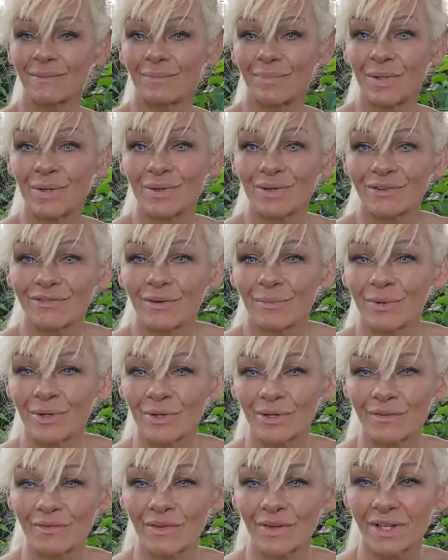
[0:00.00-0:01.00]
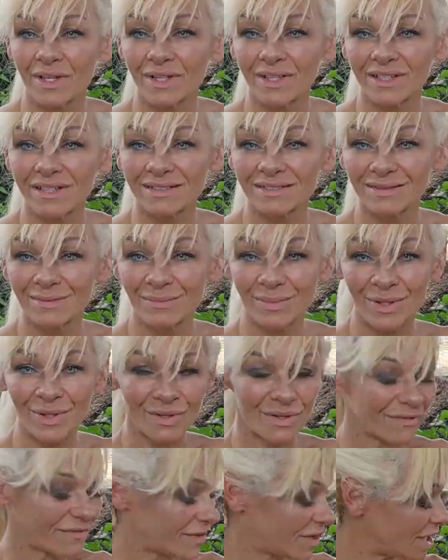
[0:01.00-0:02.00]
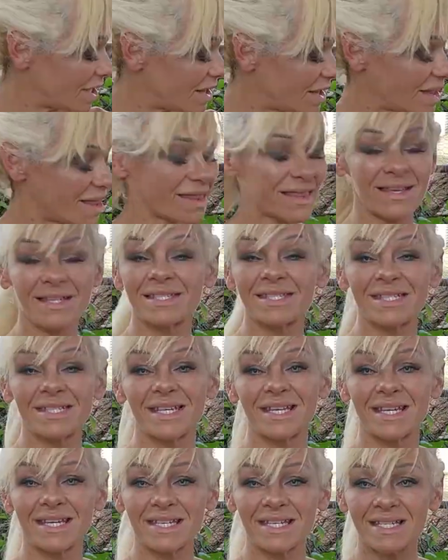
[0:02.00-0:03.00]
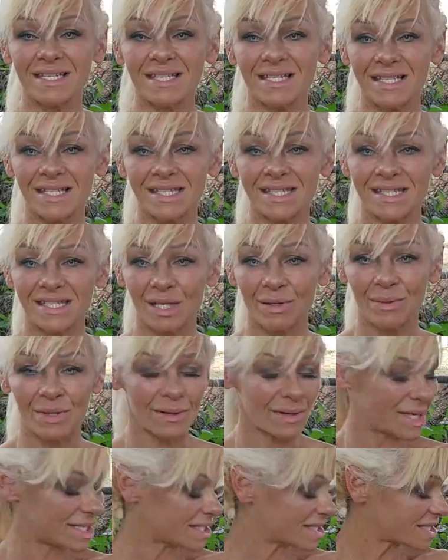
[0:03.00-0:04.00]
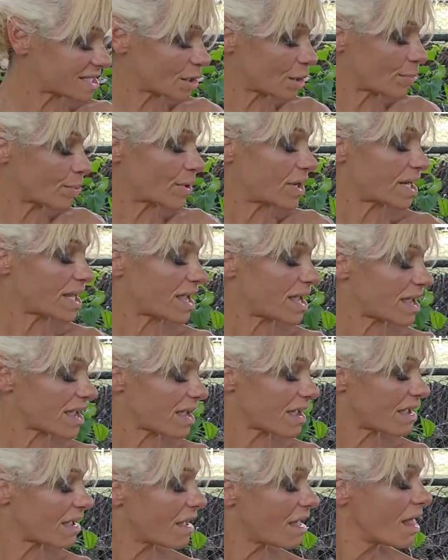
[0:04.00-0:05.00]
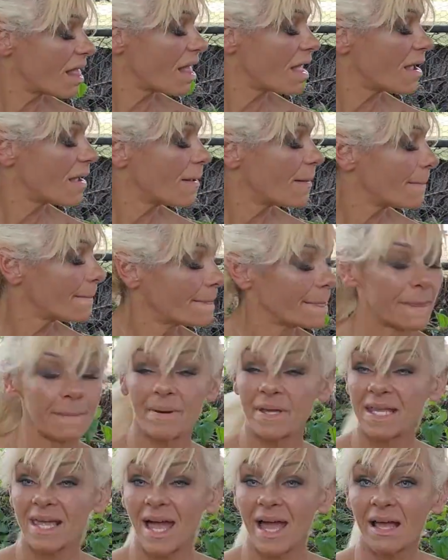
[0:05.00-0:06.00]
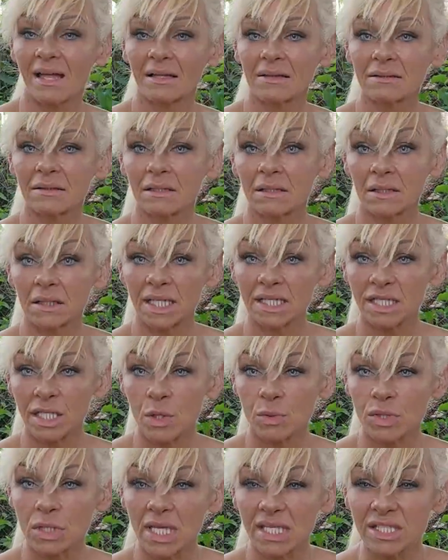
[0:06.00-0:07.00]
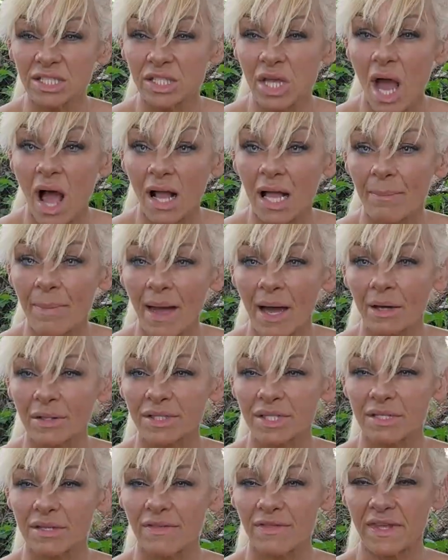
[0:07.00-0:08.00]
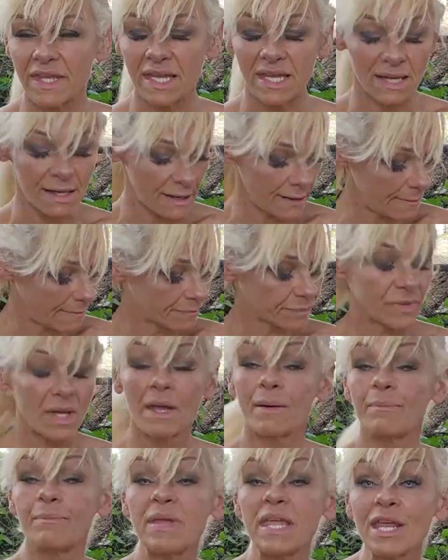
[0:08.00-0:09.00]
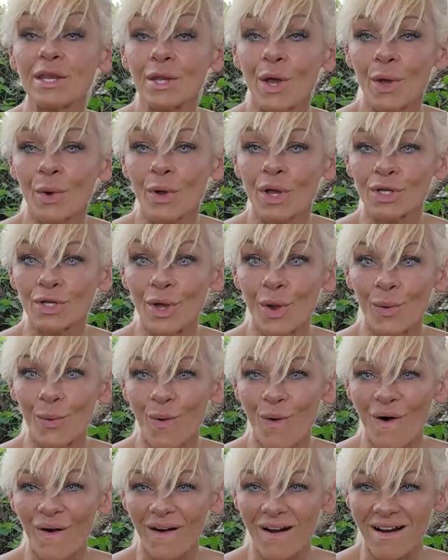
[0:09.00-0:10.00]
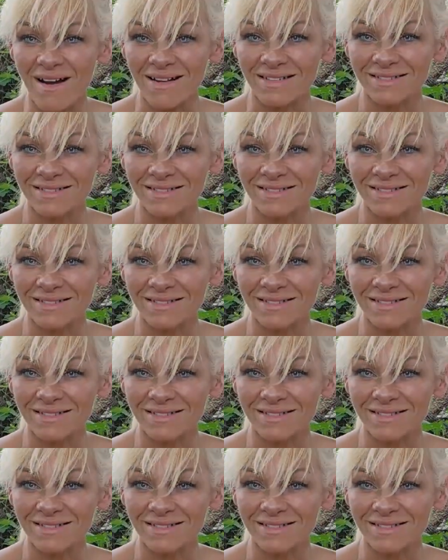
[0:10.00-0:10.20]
beautiful, beautiful, beautiful, isn't it? So it's so pretty. But yeah, let's talk about the Pinot Noir